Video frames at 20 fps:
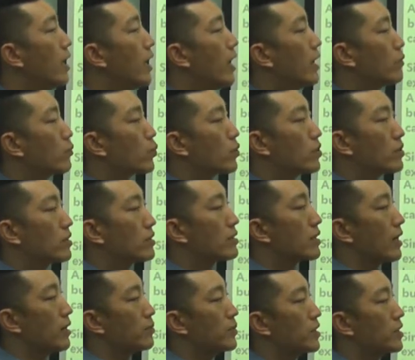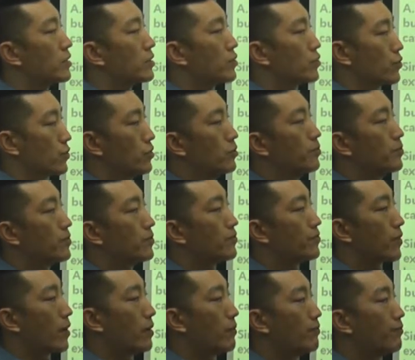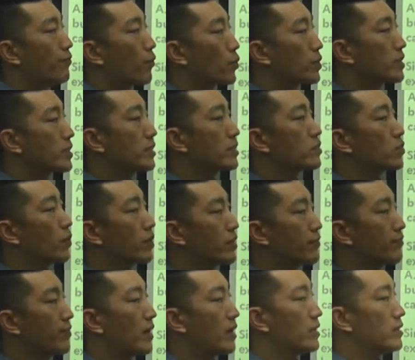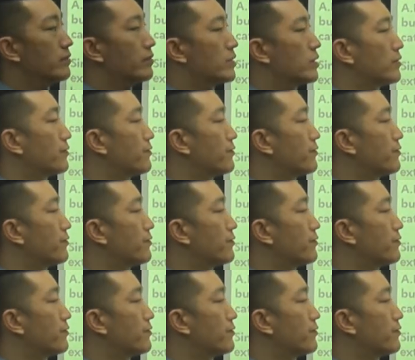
and were the dominant group from 1425 to